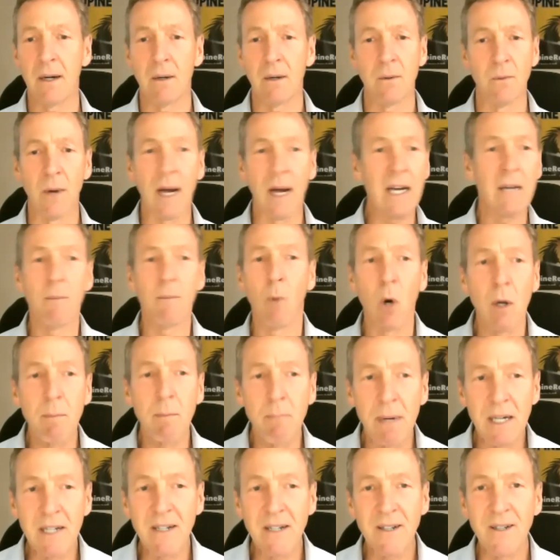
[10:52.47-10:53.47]
writing more
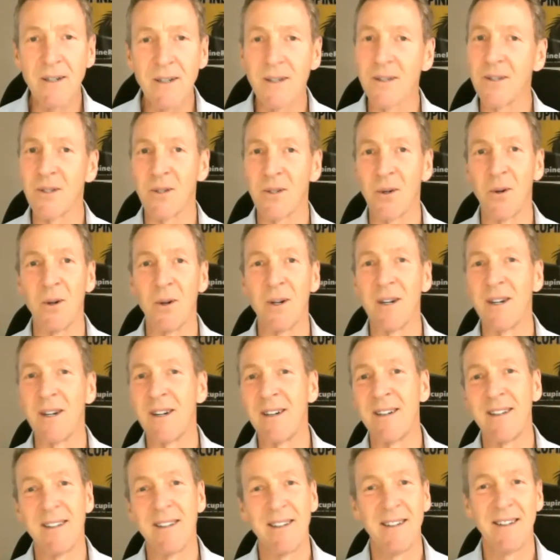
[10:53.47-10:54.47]
bills
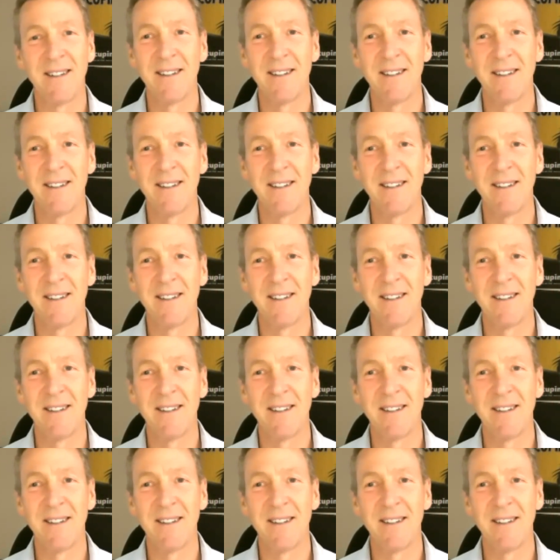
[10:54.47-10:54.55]
or